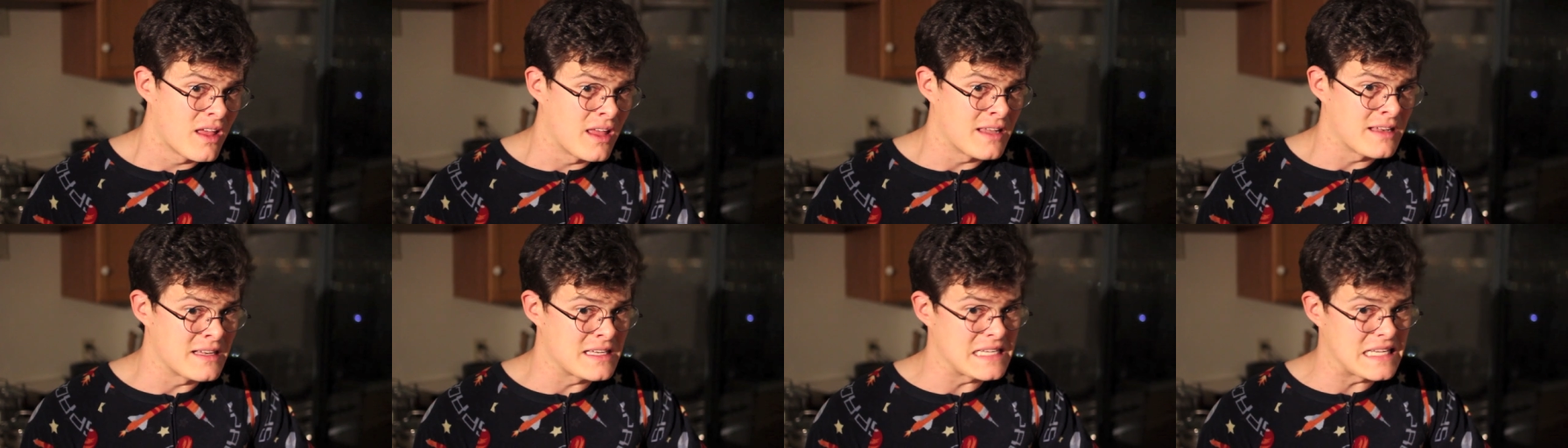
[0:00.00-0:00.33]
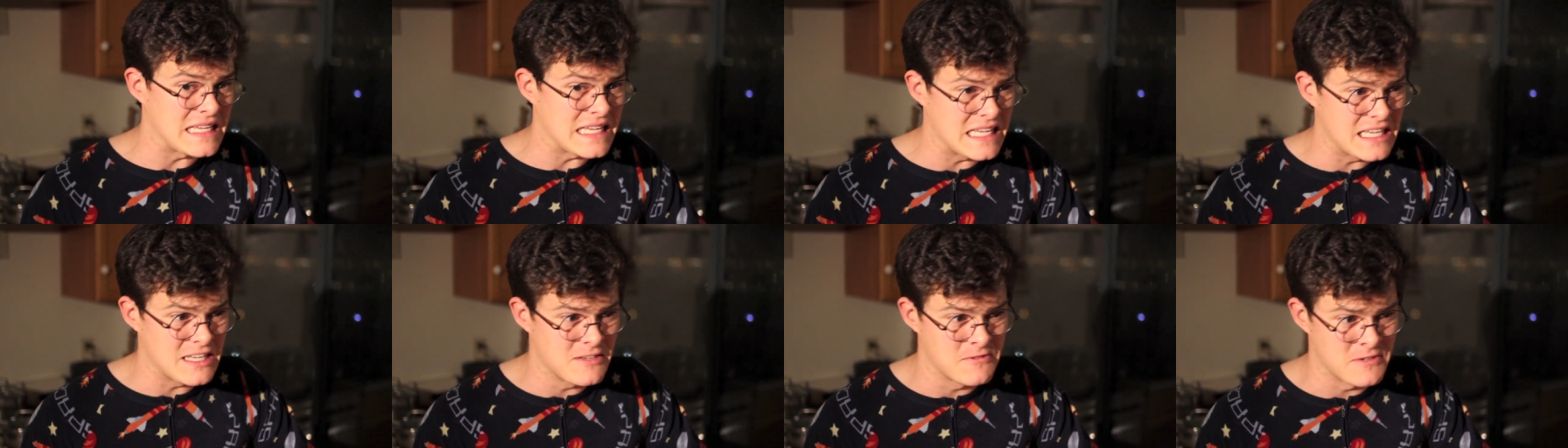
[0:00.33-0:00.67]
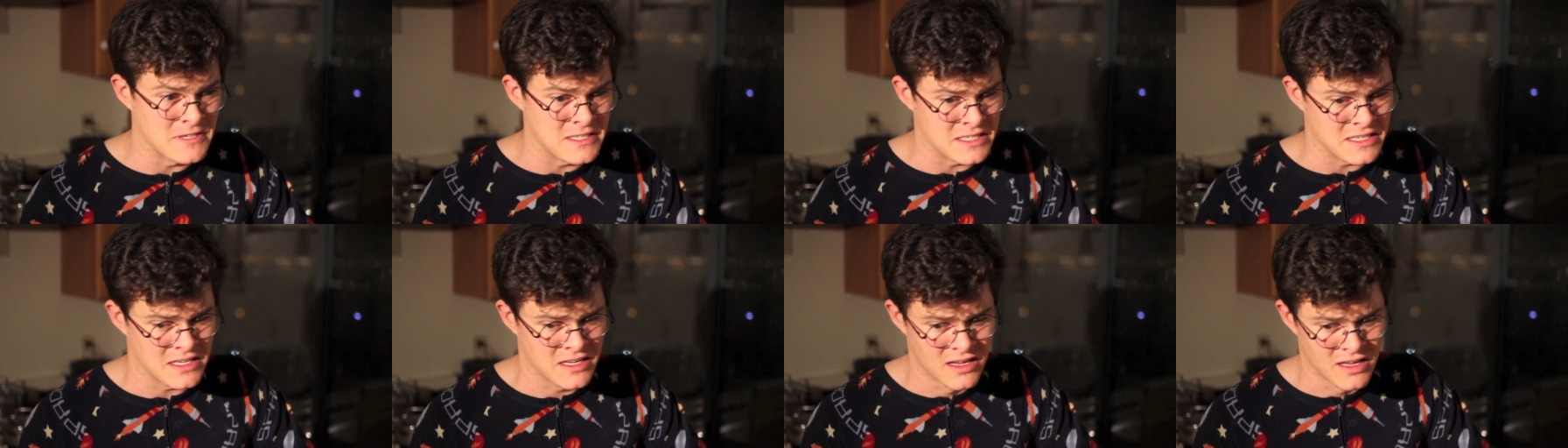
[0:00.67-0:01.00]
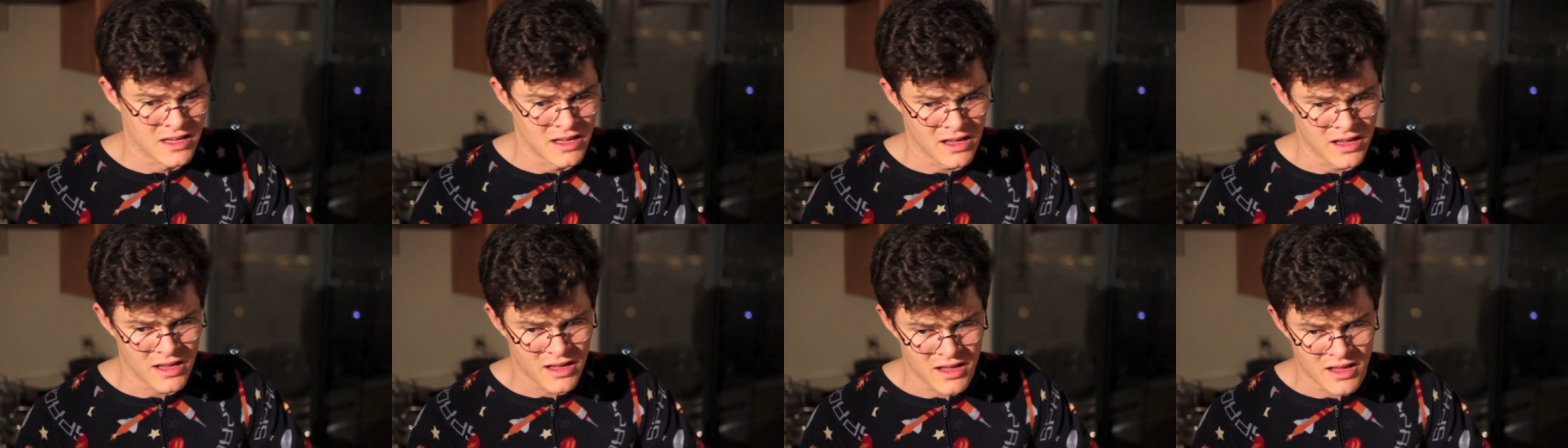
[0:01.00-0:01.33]
and even
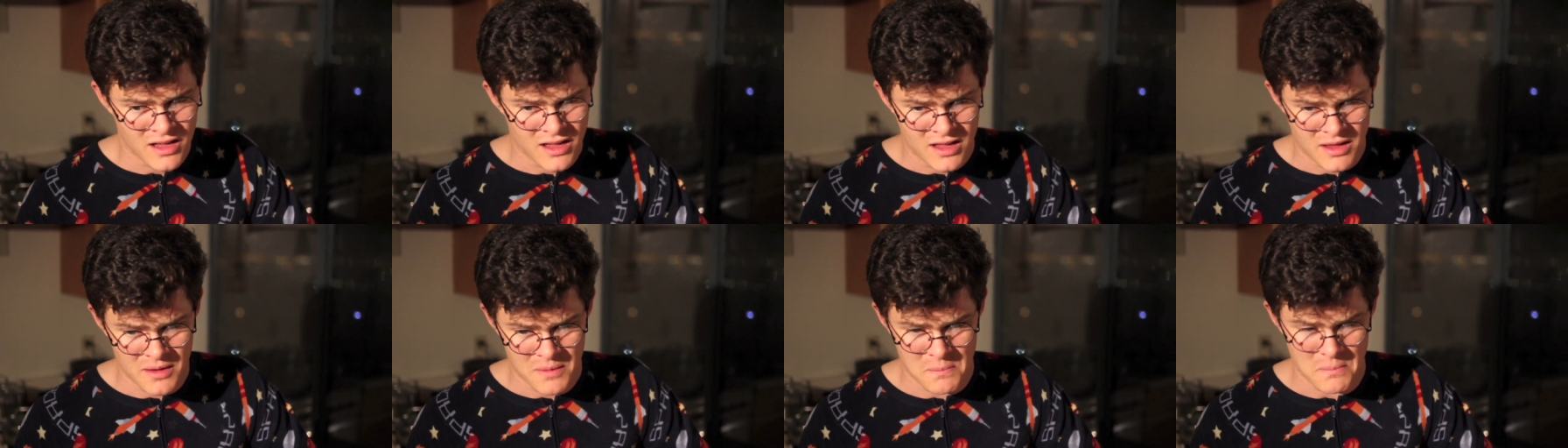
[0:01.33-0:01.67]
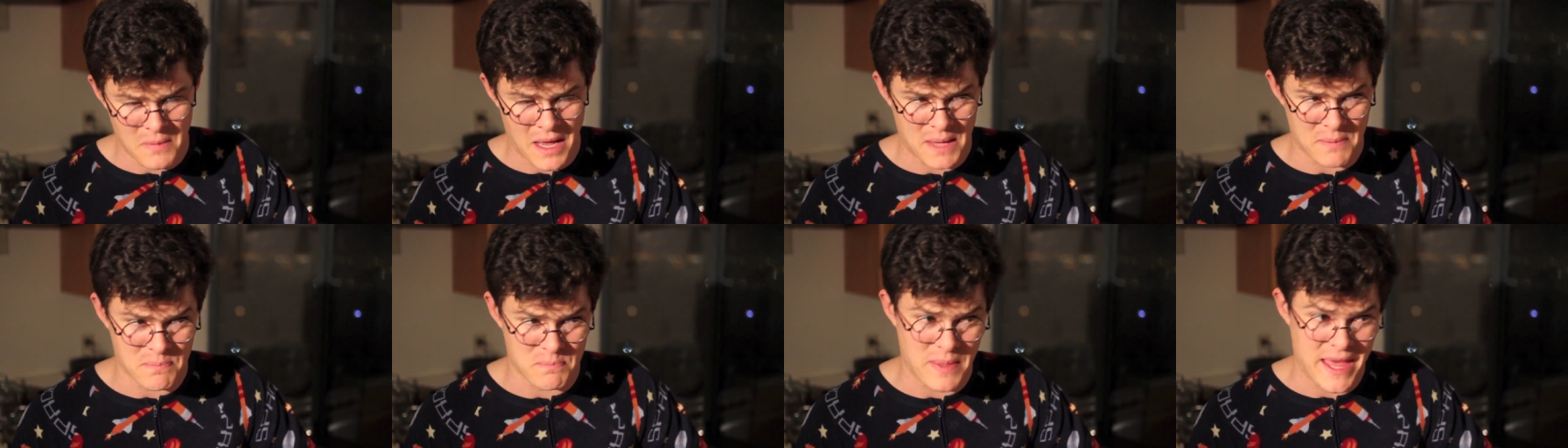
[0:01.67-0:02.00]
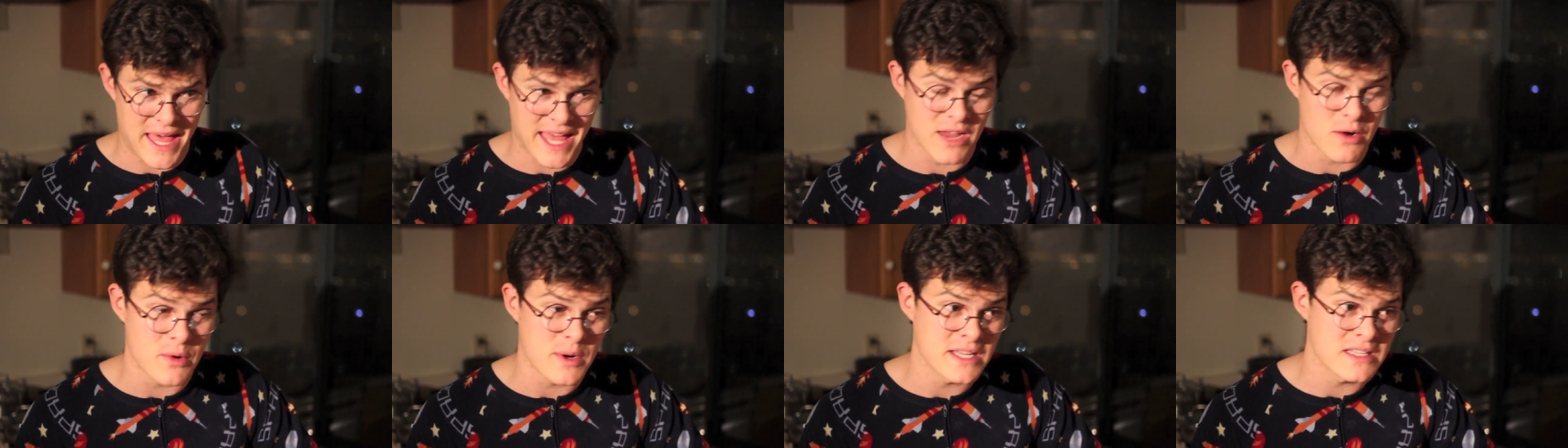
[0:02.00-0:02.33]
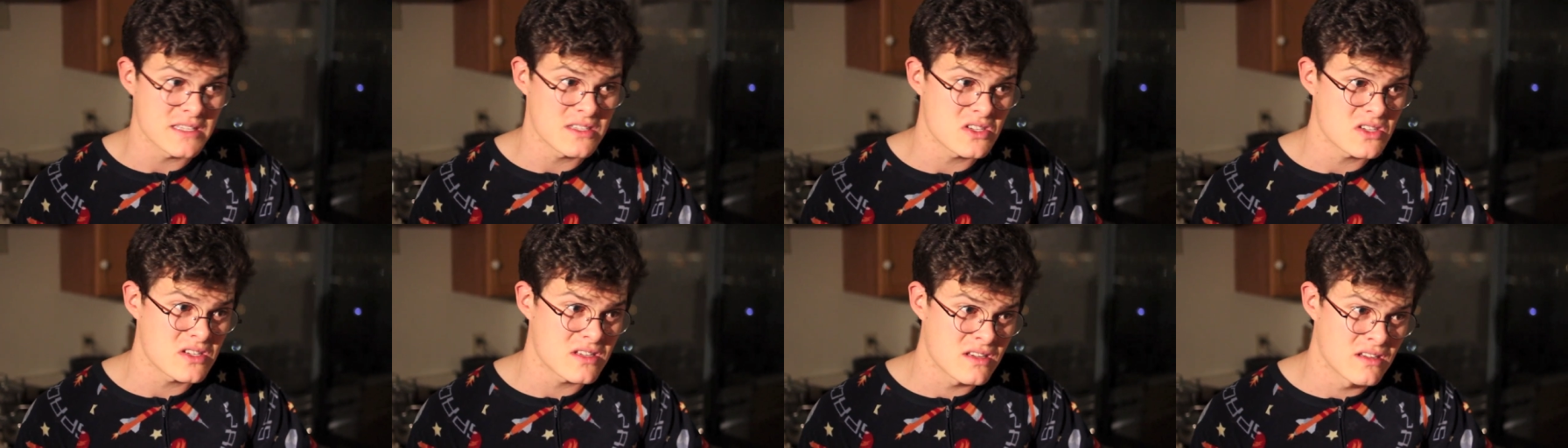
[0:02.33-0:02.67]
my
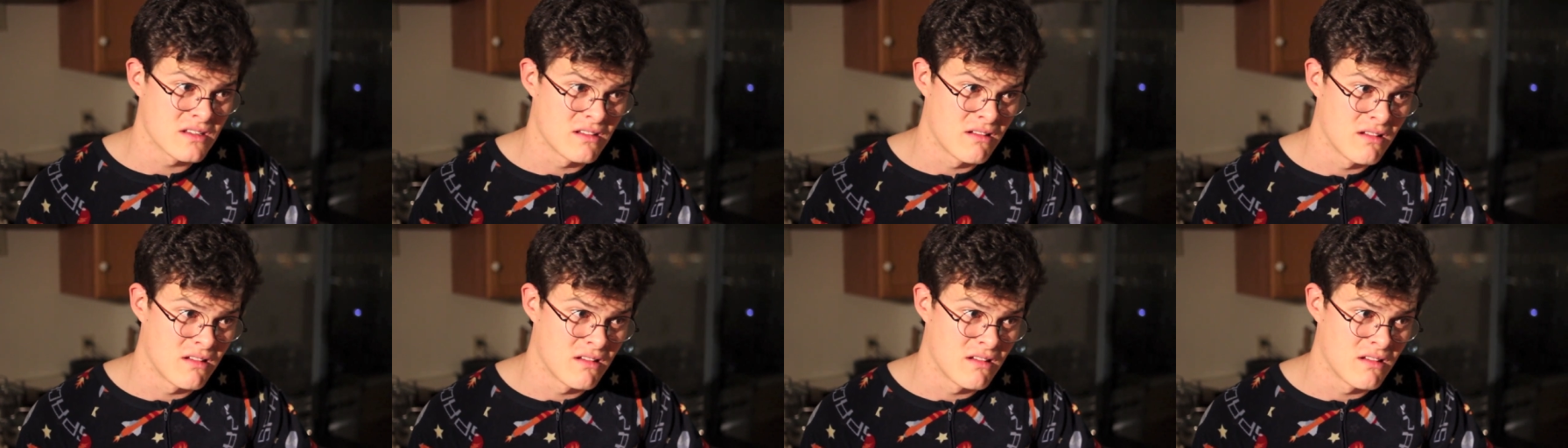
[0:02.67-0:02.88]
parents.